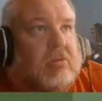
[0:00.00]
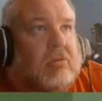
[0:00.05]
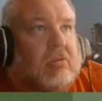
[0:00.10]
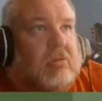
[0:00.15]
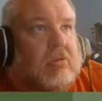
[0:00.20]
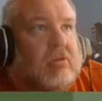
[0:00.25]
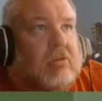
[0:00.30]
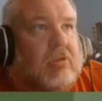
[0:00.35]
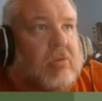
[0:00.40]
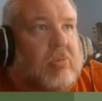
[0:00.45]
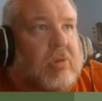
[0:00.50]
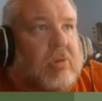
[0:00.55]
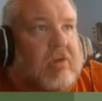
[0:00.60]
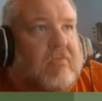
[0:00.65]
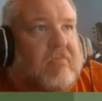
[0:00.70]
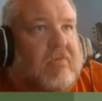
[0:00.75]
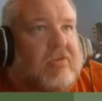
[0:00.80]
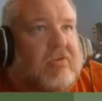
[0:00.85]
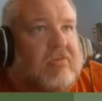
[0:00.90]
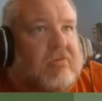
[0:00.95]

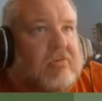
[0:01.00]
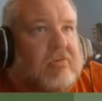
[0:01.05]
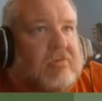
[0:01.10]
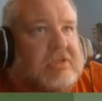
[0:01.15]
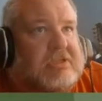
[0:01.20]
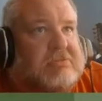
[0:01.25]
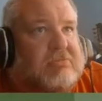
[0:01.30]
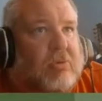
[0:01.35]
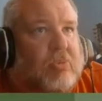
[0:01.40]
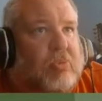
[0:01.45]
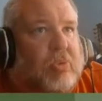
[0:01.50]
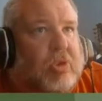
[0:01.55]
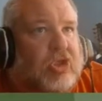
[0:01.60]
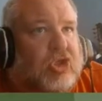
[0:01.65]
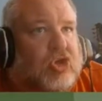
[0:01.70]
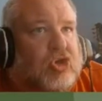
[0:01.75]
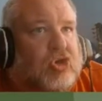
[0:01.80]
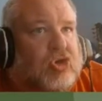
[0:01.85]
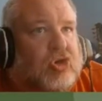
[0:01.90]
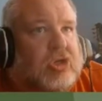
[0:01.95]
whatever to do this, but we
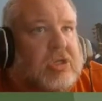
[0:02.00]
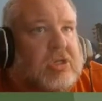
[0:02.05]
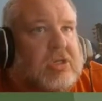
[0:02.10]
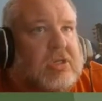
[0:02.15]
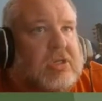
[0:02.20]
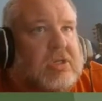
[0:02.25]
could